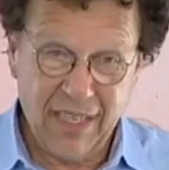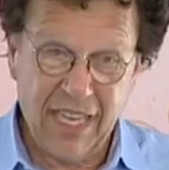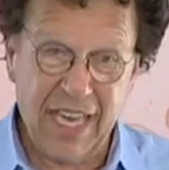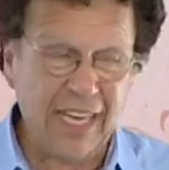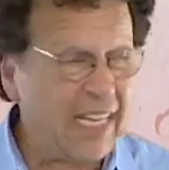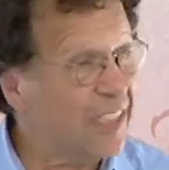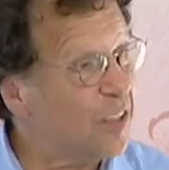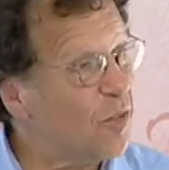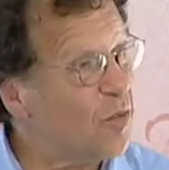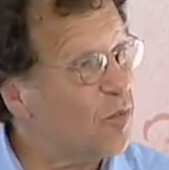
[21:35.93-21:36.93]
And I
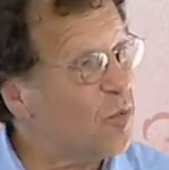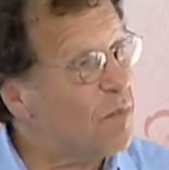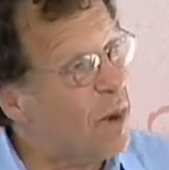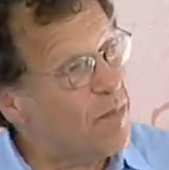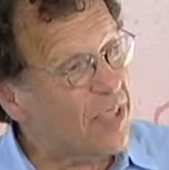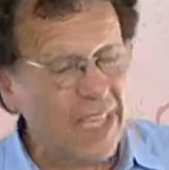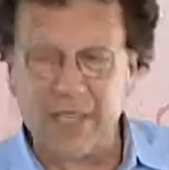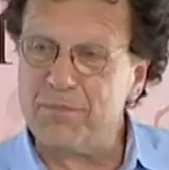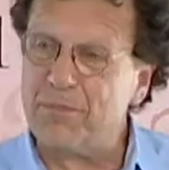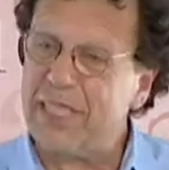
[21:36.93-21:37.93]
sort of remembered that
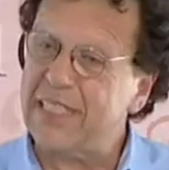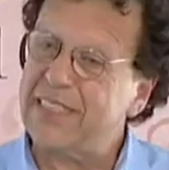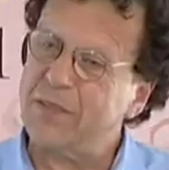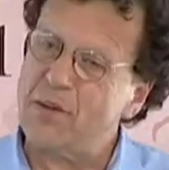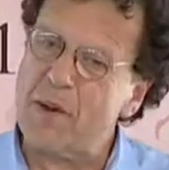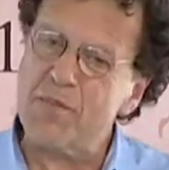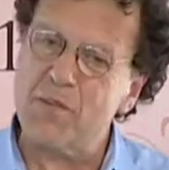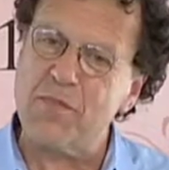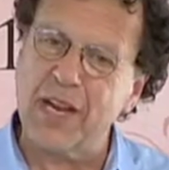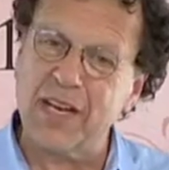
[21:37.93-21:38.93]
piece and remembered
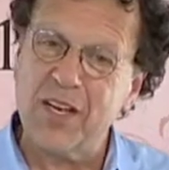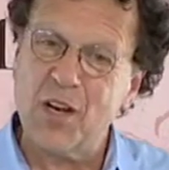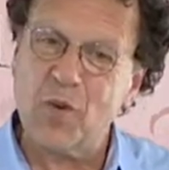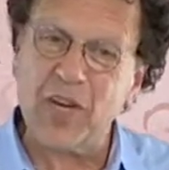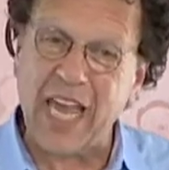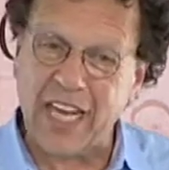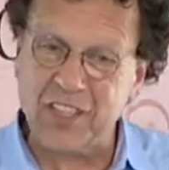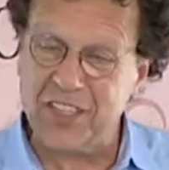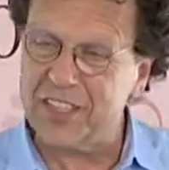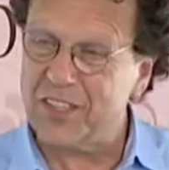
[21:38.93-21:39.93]
my
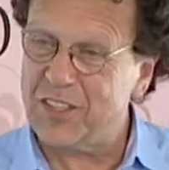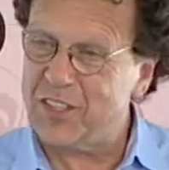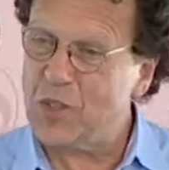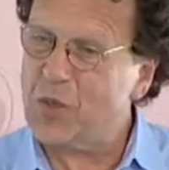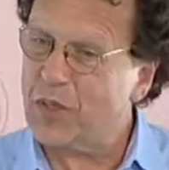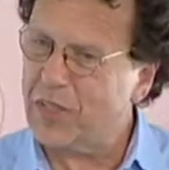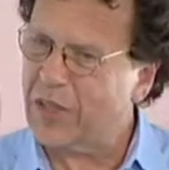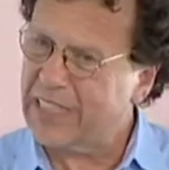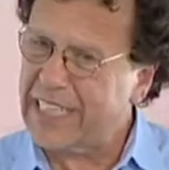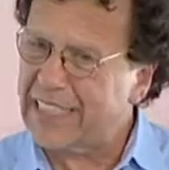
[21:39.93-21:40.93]
reaction to it or
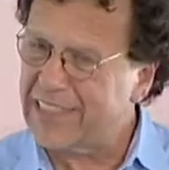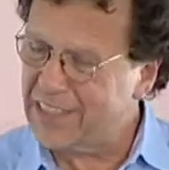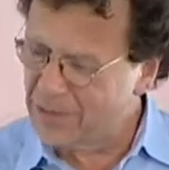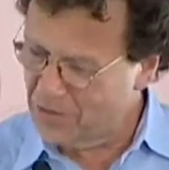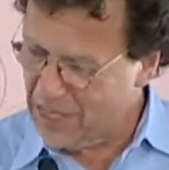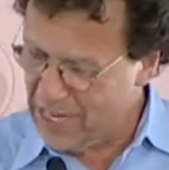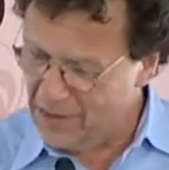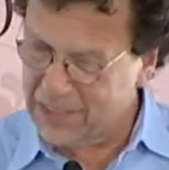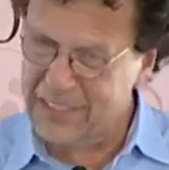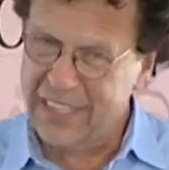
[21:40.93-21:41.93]
against it when I
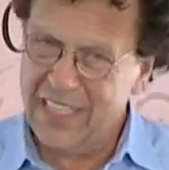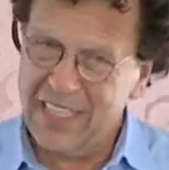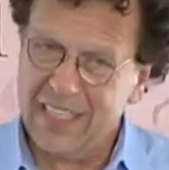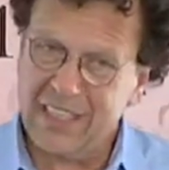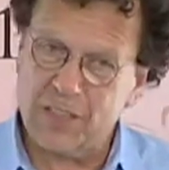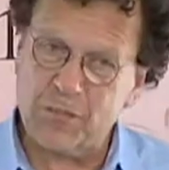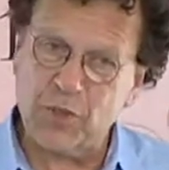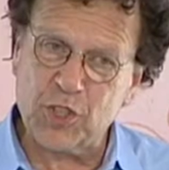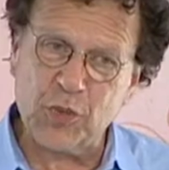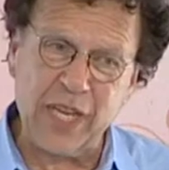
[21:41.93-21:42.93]
was
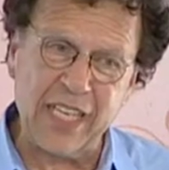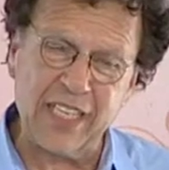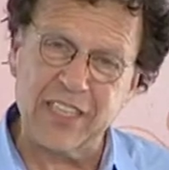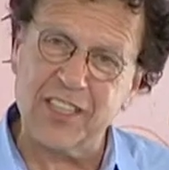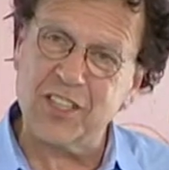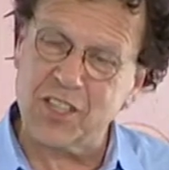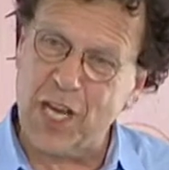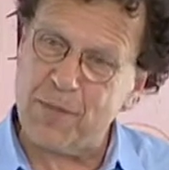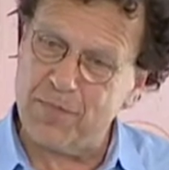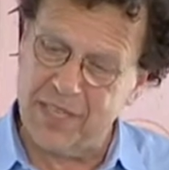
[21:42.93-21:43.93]
portraying
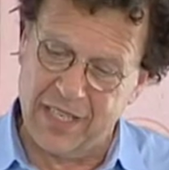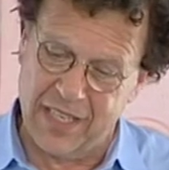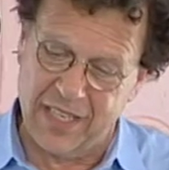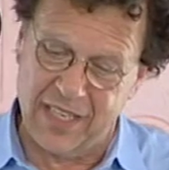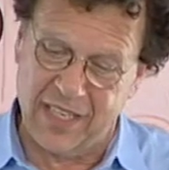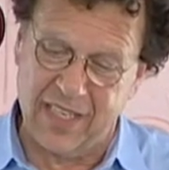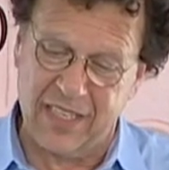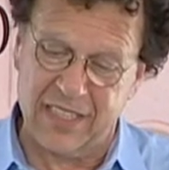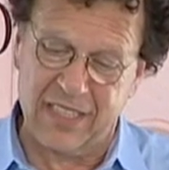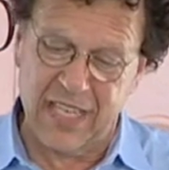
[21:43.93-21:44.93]
Shep in, in, in
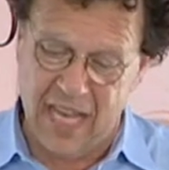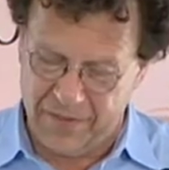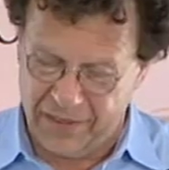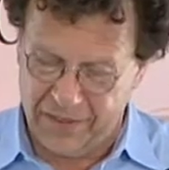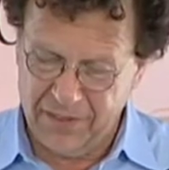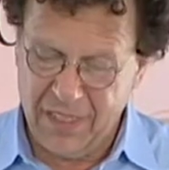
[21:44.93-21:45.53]
this novel.